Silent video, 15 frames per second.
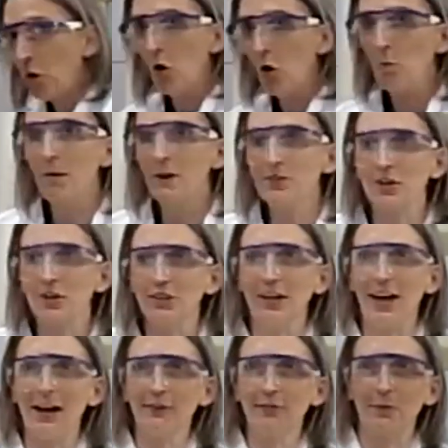whole bunch of
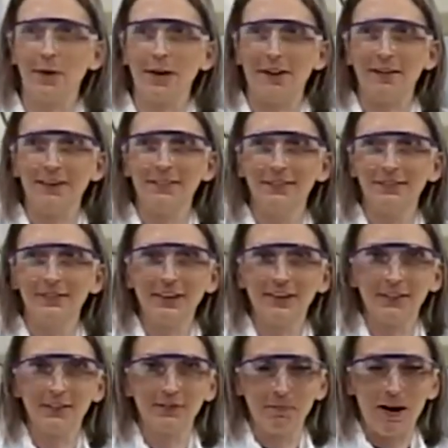glassware. Look
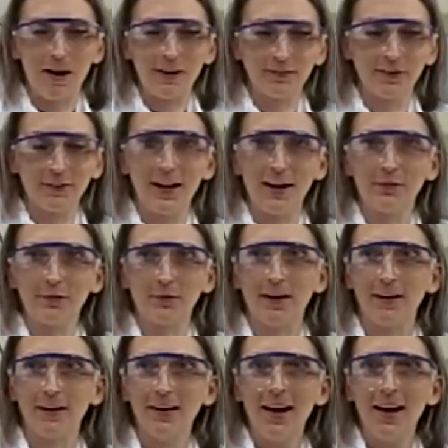at this box of
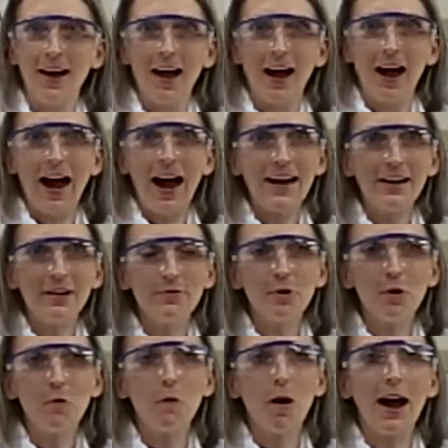glassware. I don't
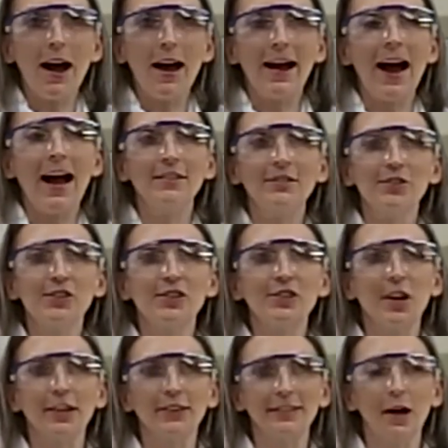know why, I just
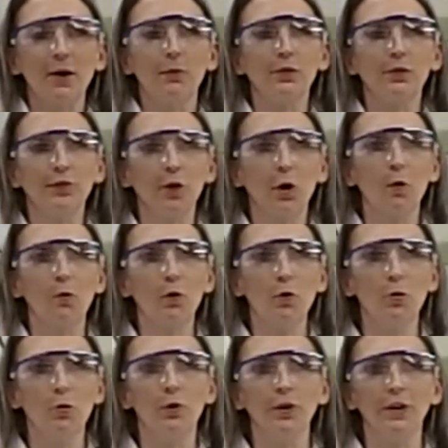thought that was so
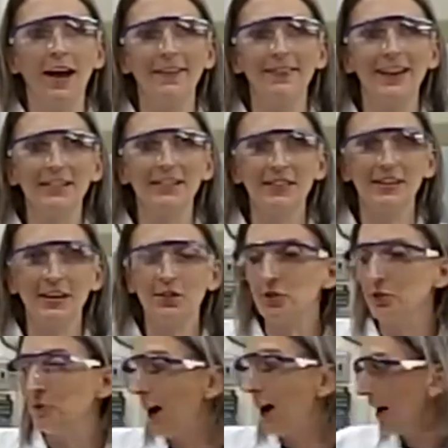cool. And they teach
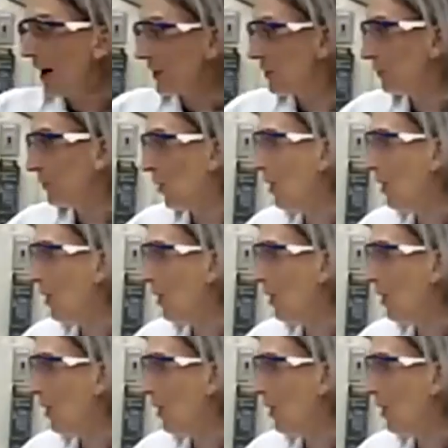you how to use